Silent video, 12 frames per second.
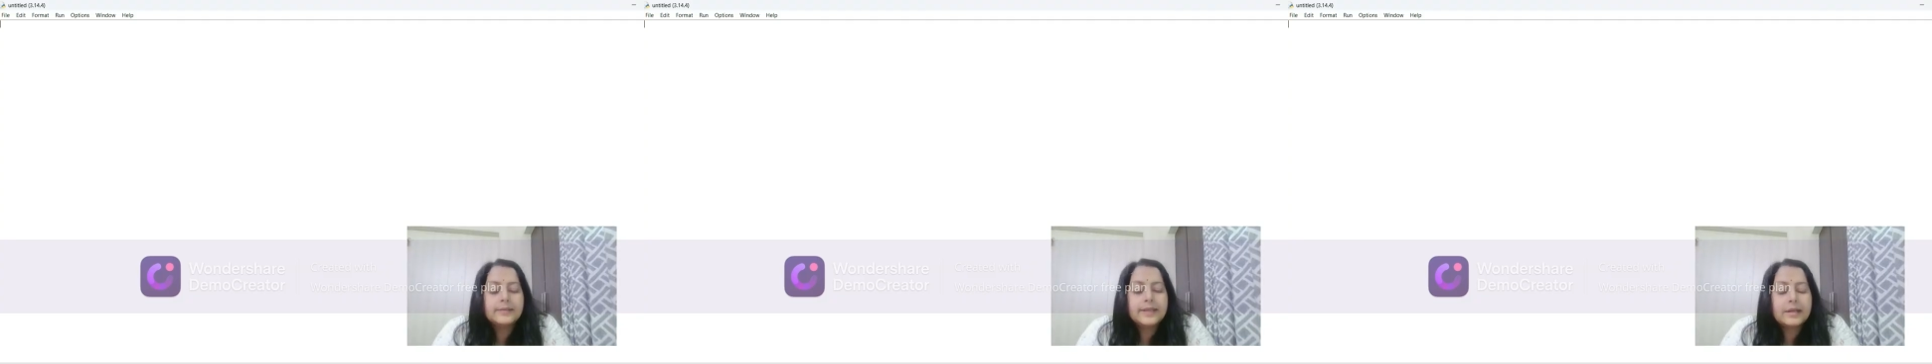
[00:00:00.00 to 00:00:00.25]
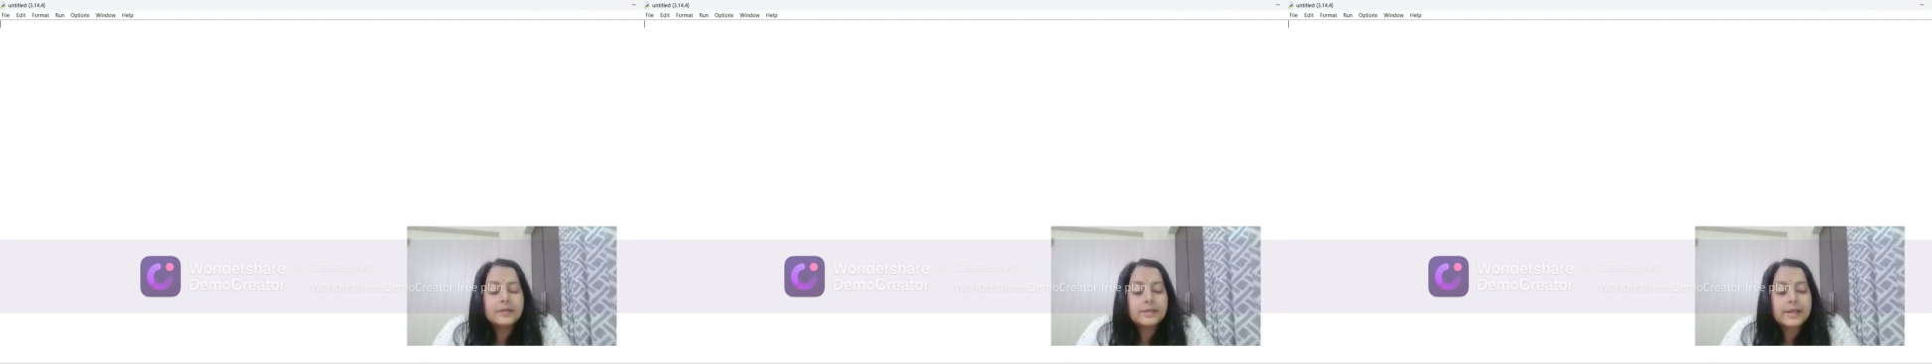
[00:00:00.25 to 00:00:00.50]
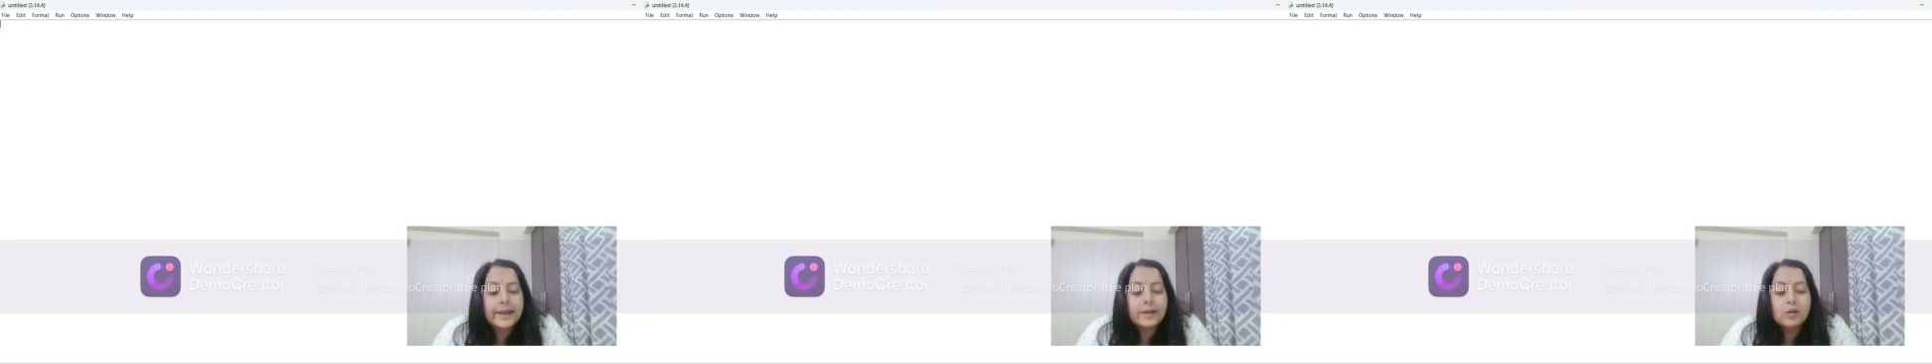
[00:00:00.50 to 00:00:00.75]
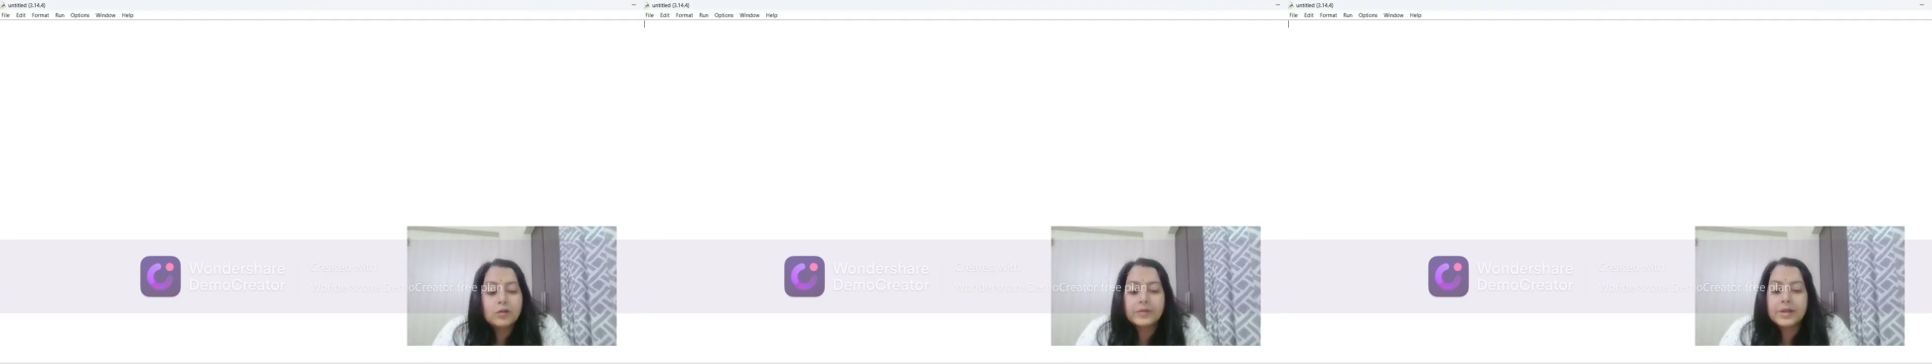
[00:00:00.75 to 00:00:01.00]
That
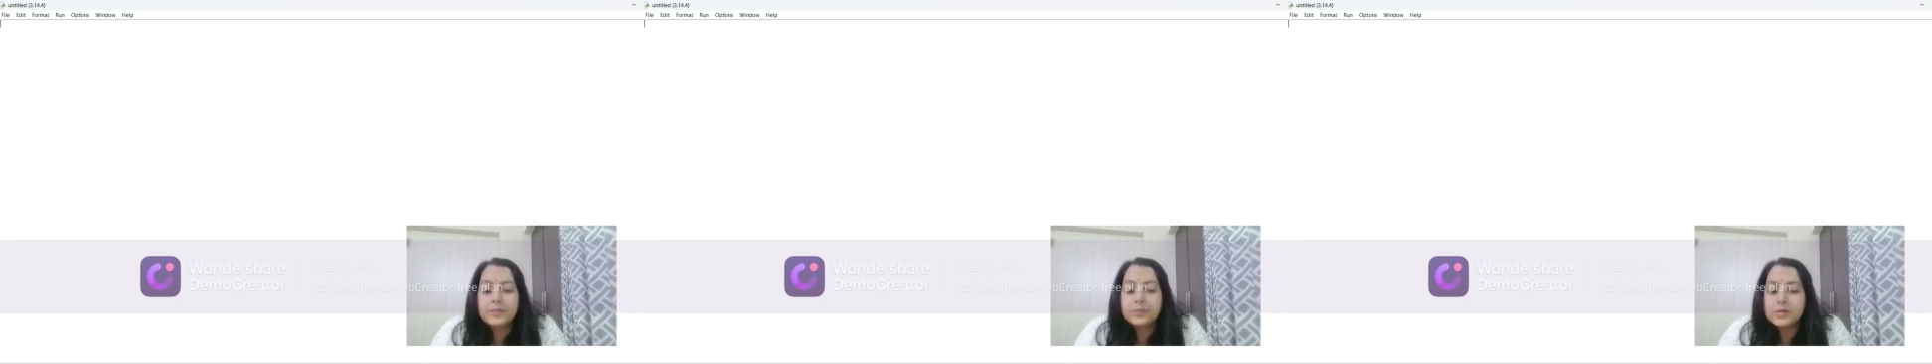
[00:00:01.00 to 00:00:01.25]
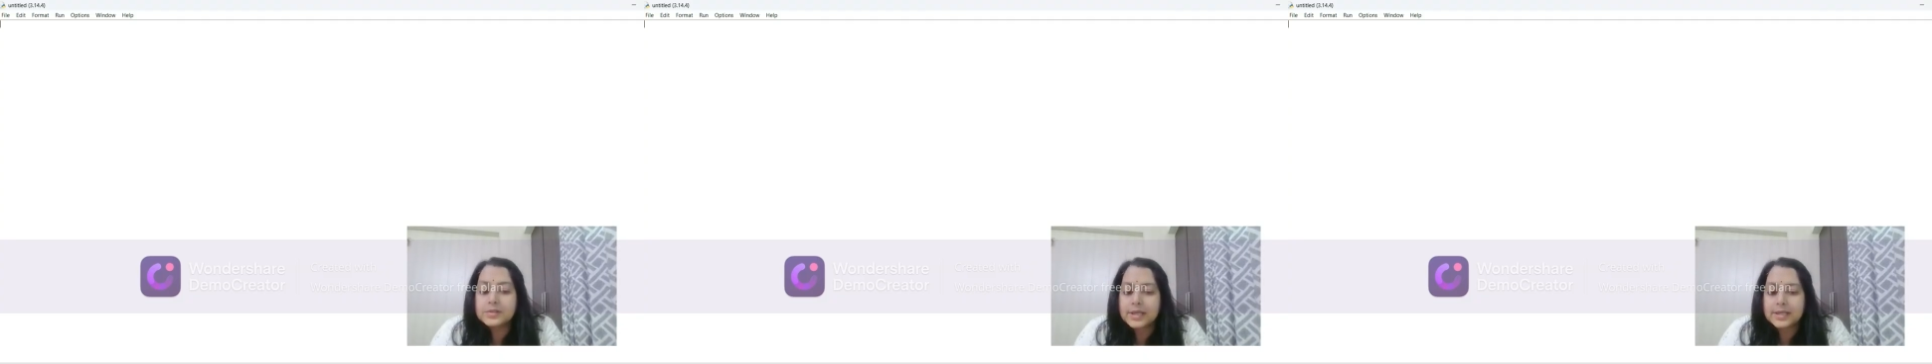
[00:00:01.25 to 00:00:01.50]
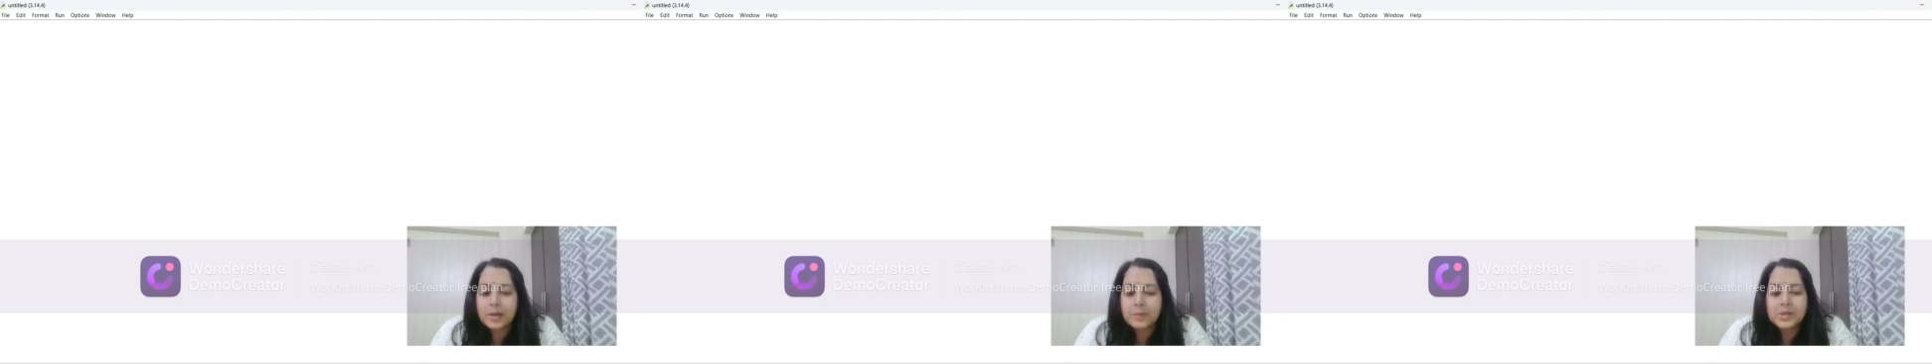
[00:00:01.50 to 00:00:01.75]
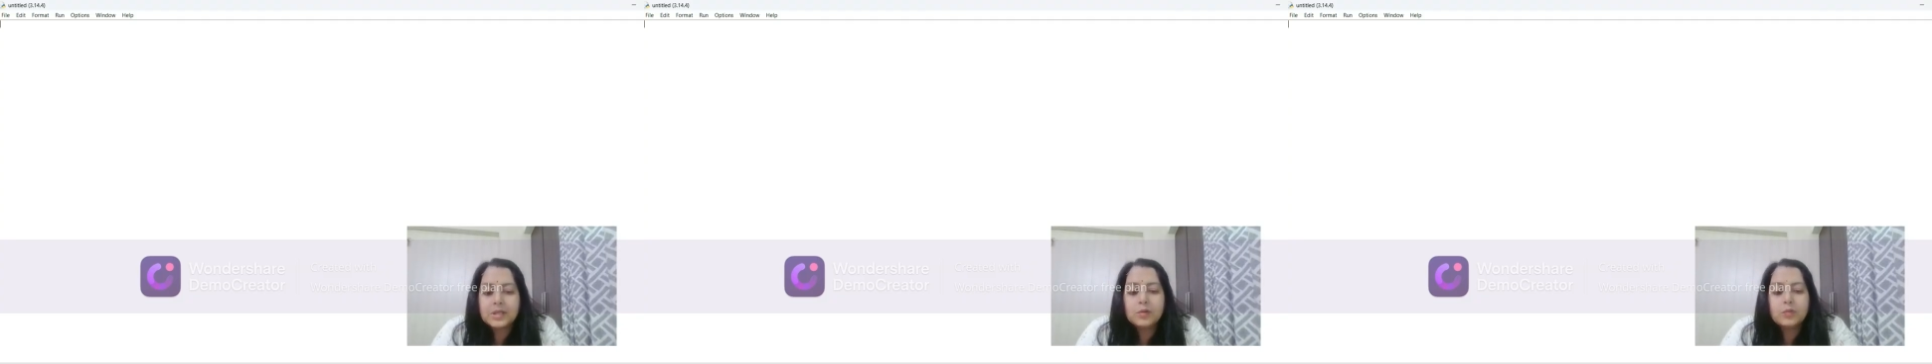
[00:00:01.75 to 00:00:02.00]
kind of inputs are
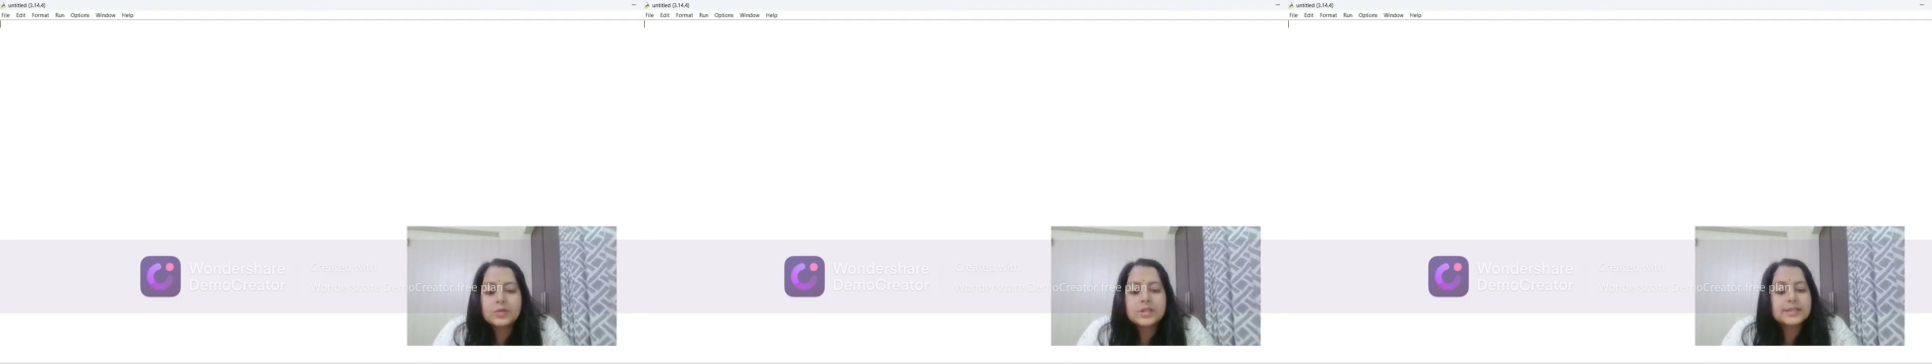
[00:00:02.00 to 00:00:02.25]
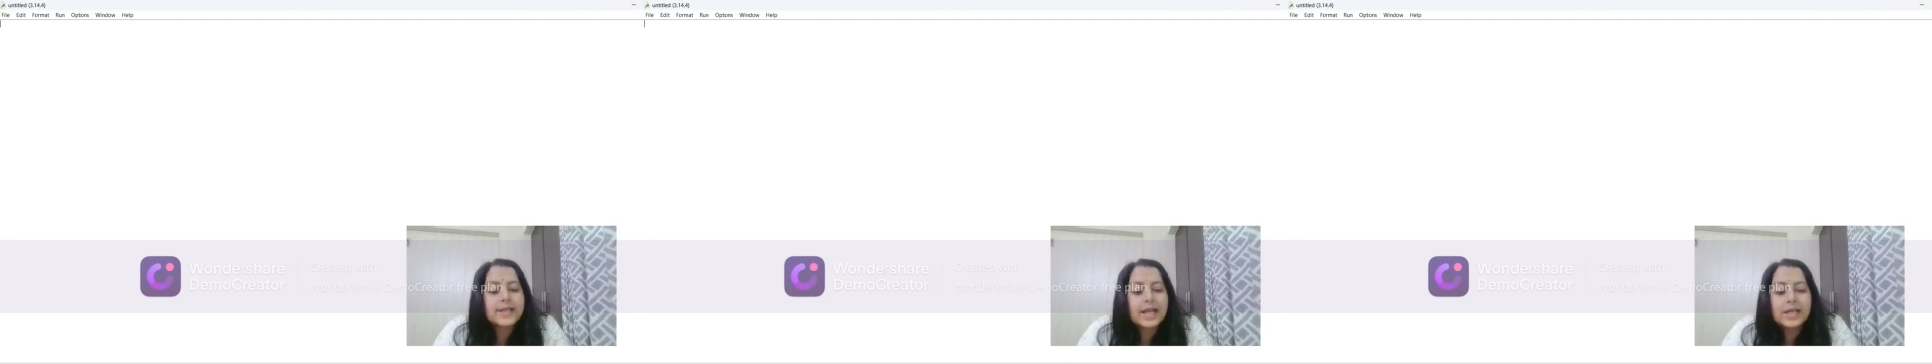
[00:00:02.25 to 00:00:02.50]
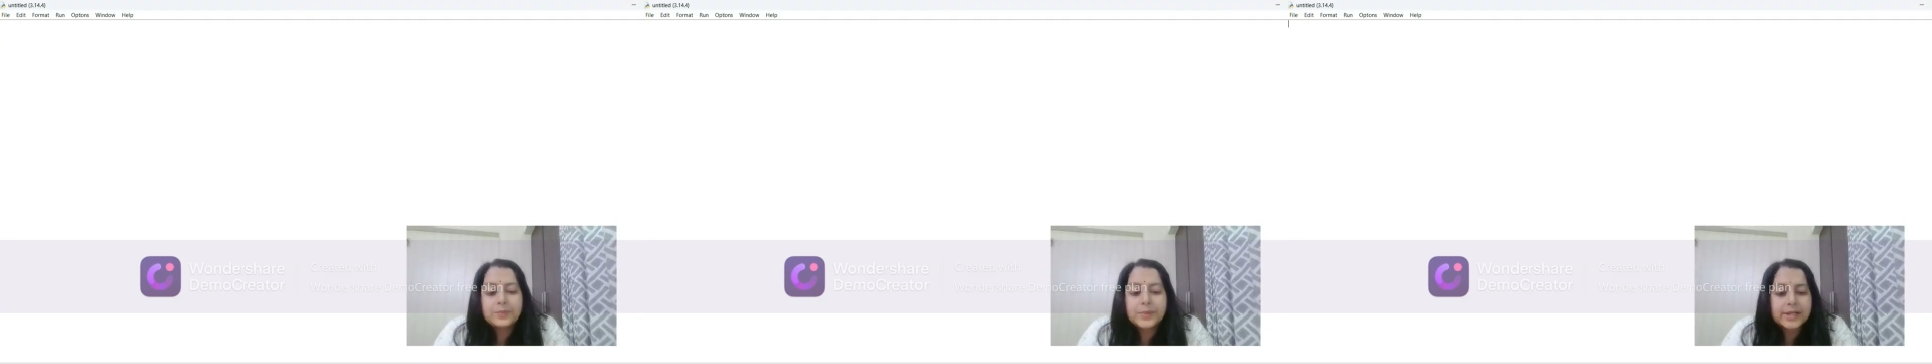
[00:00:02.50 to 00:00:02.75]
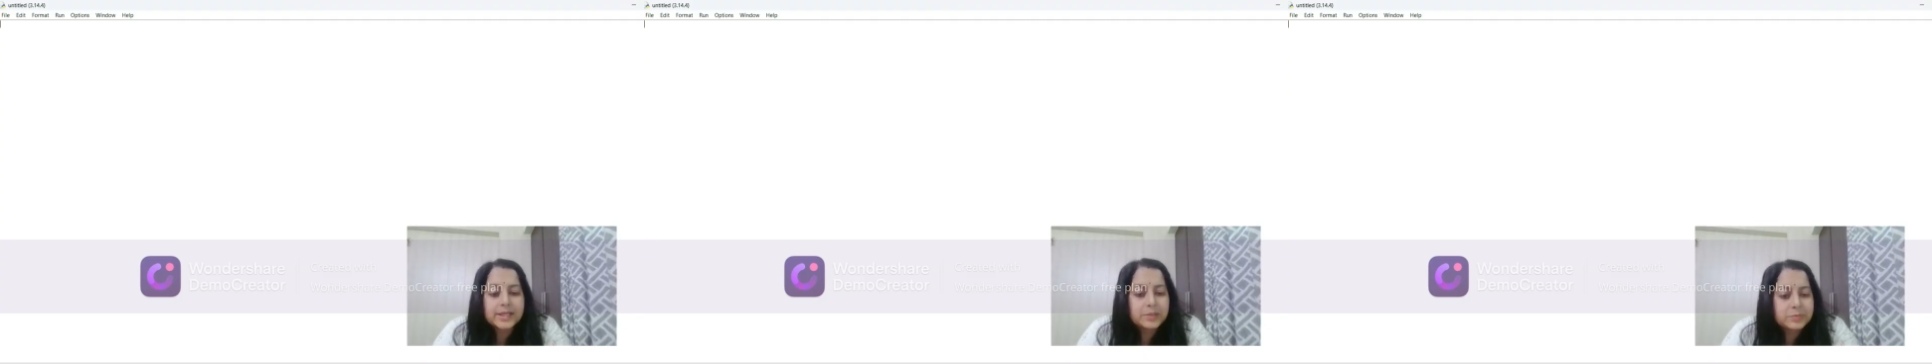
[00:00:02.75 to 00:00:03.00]
coming which is
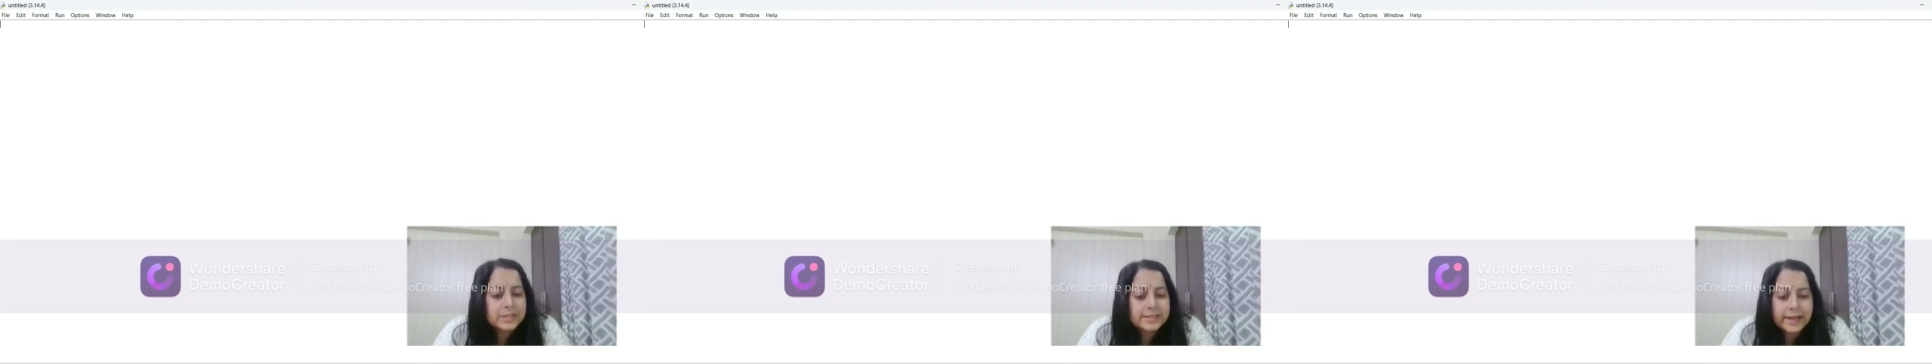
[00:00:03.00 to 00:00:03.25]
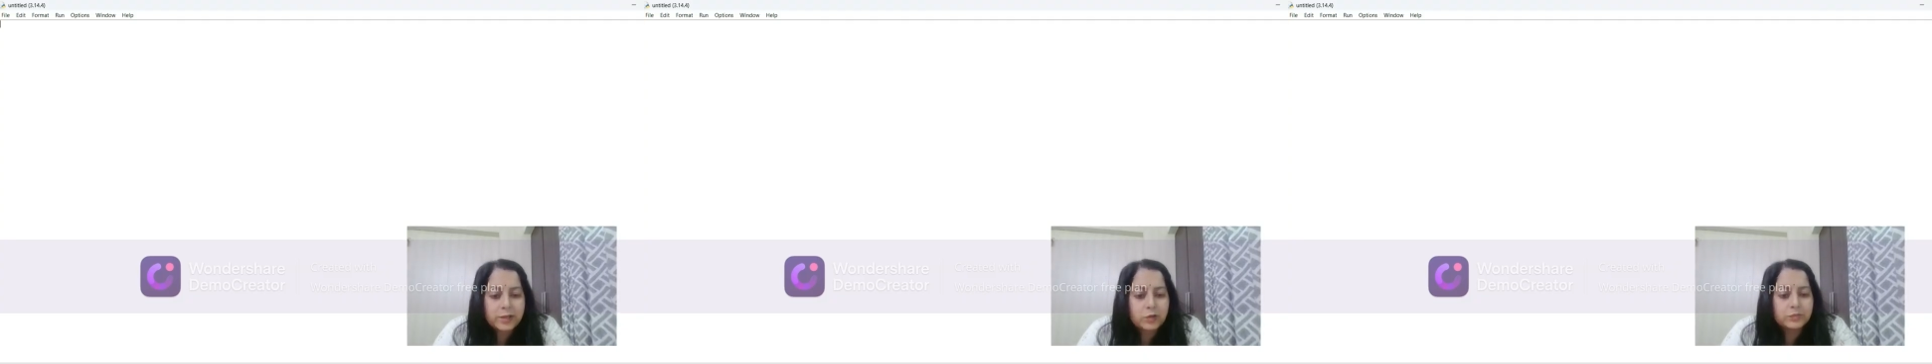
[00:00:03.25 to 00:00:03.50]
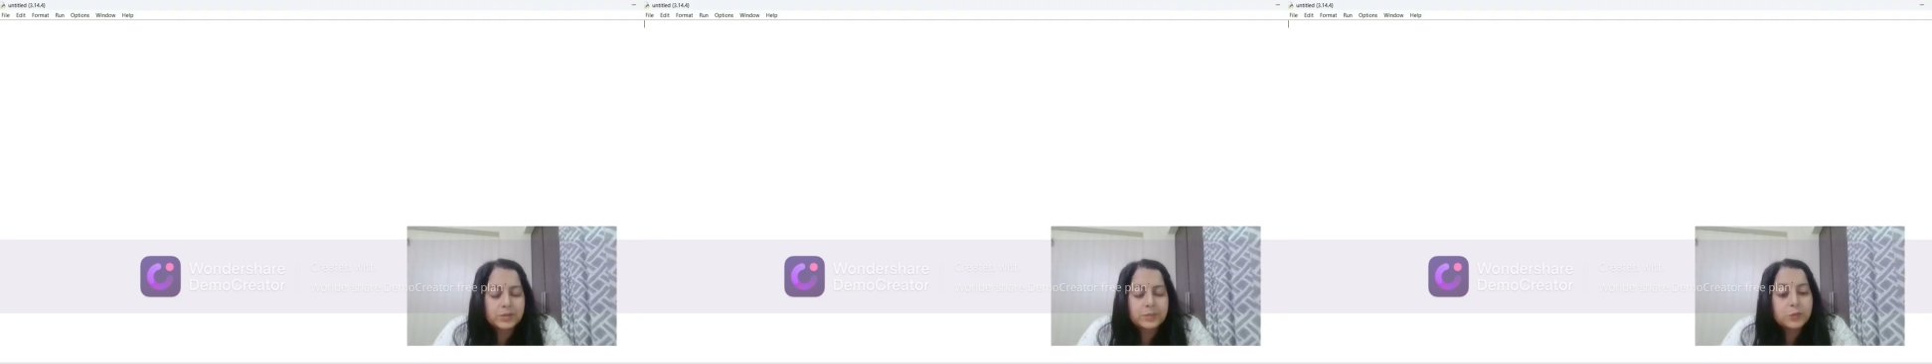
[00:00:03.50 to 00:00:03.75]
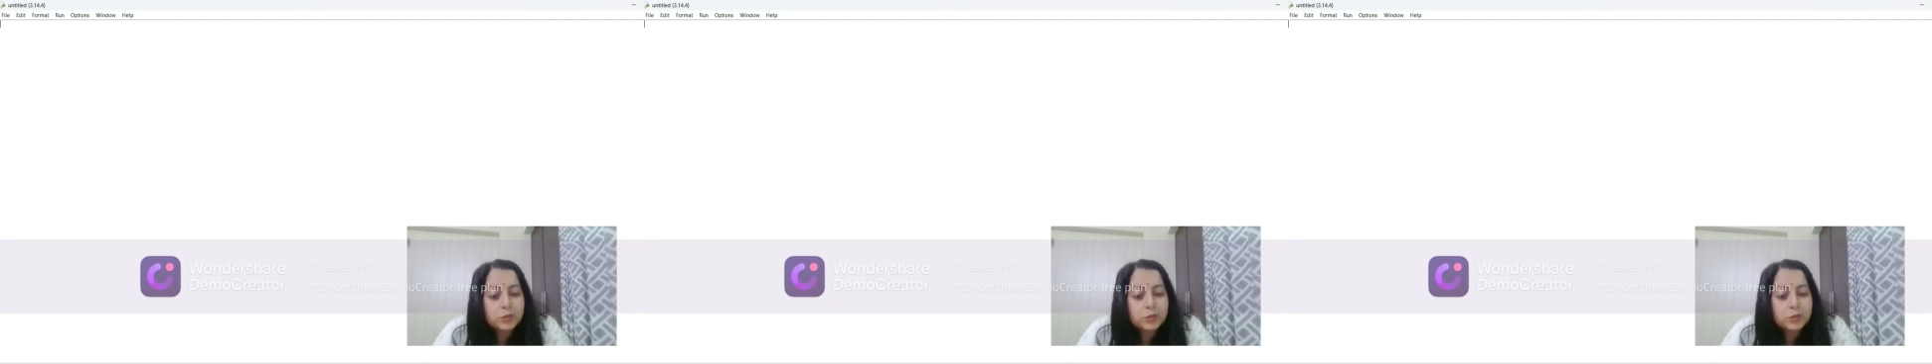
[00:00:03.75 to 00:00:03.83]
unpredictable side of the